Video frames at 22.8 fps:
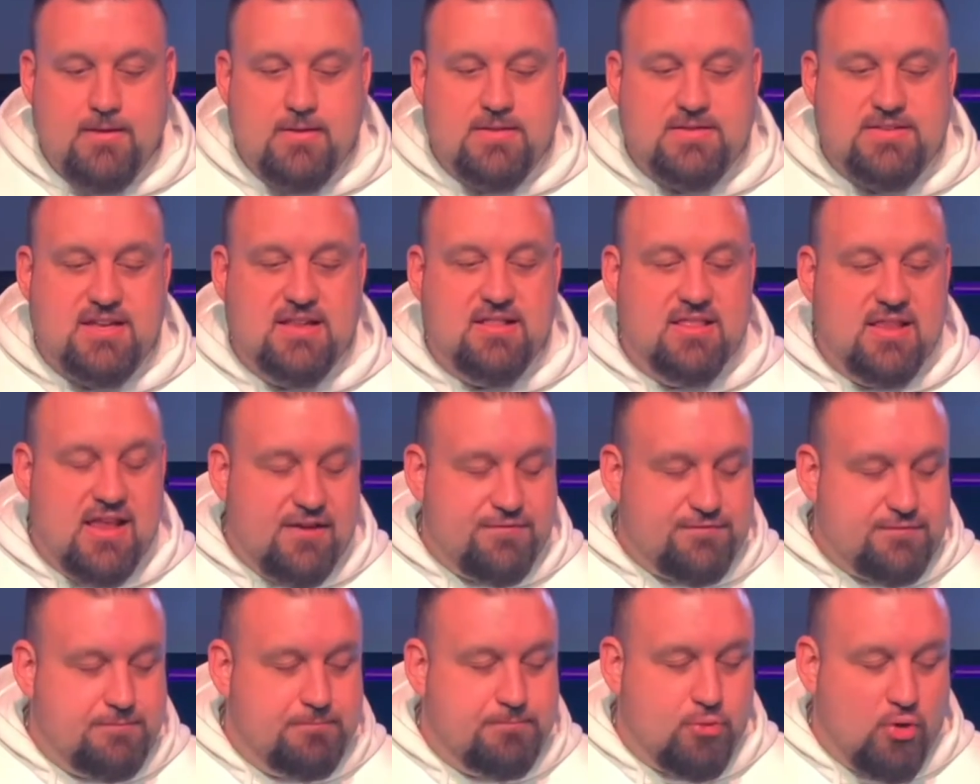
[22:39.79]
See,
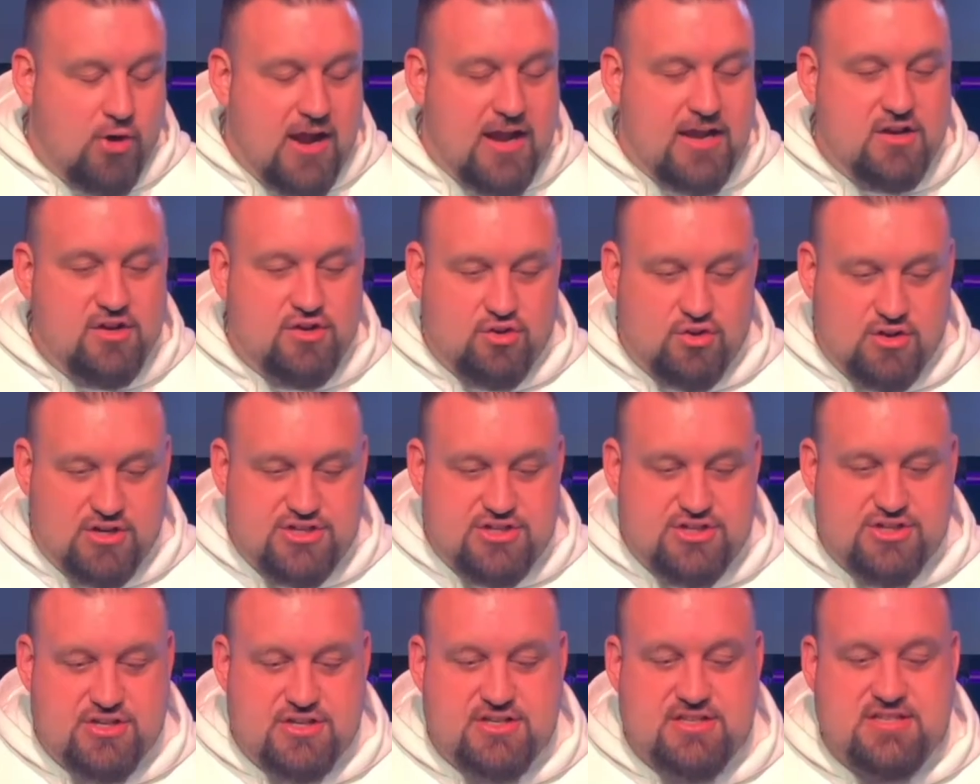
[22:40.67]
left brain
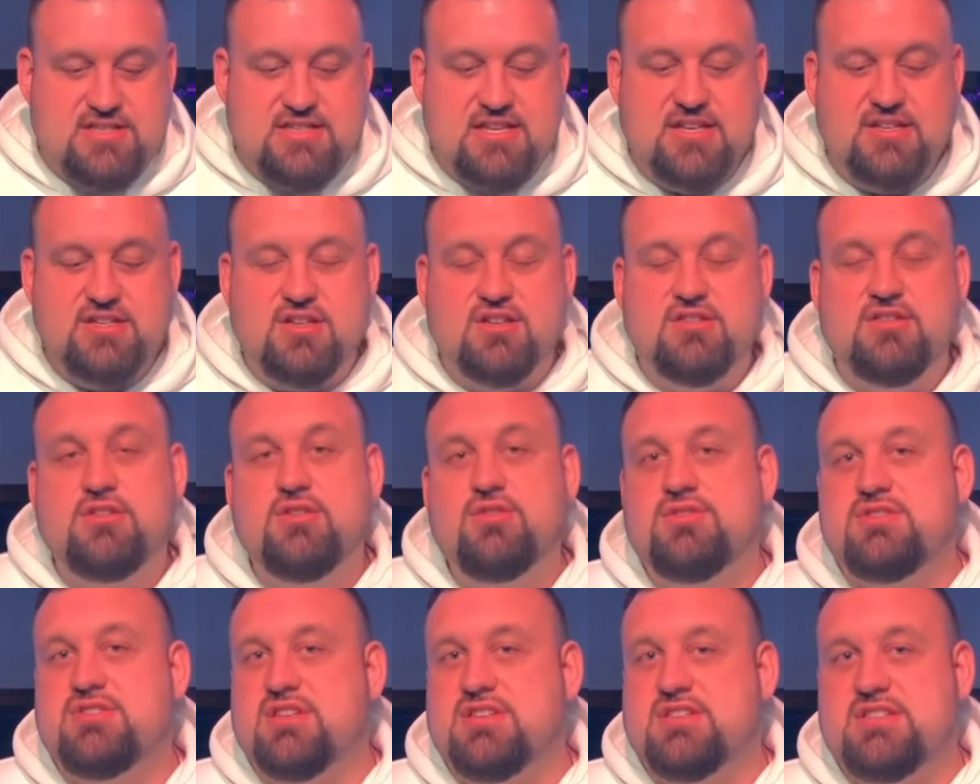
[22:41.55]
Christians tend to
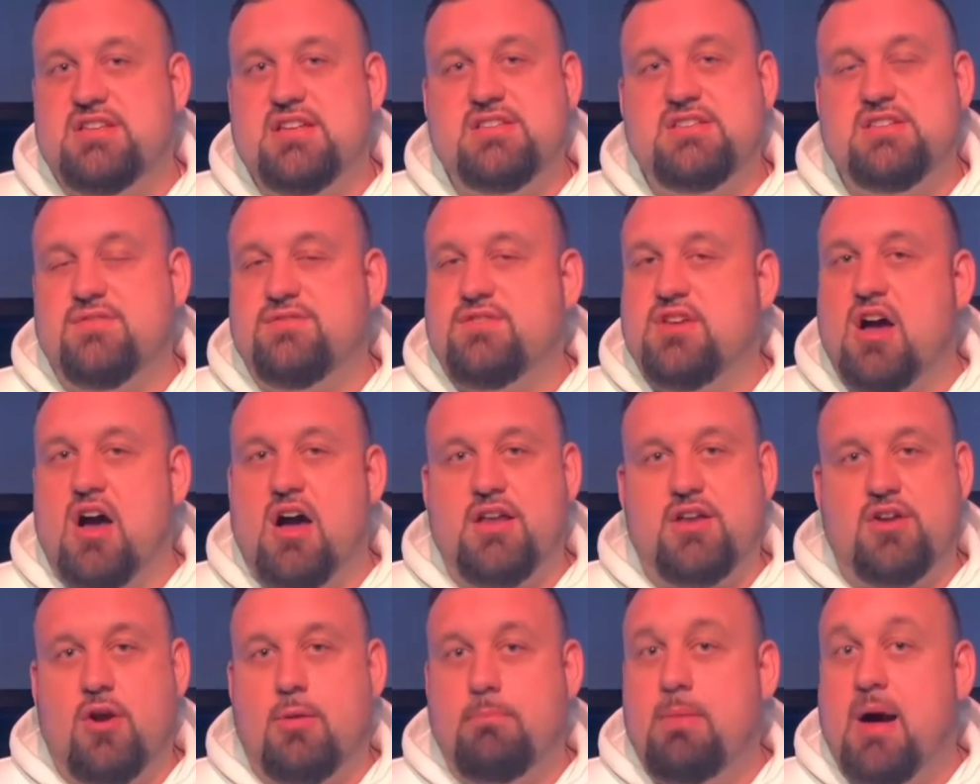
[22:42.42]
lose the sense of
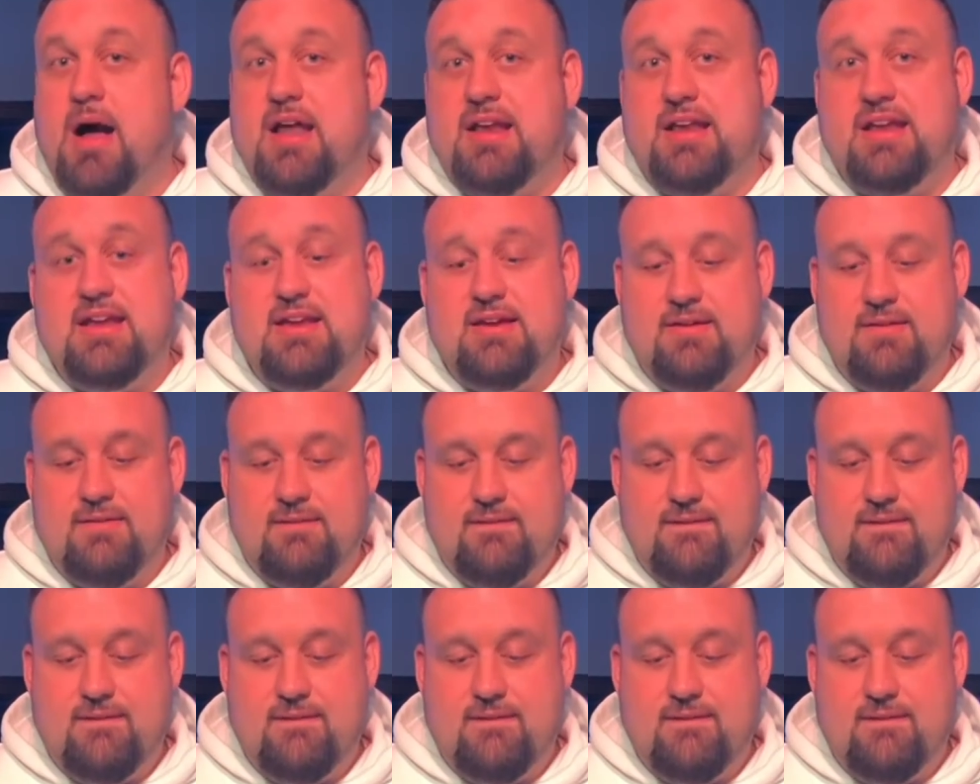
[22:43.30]
God in our body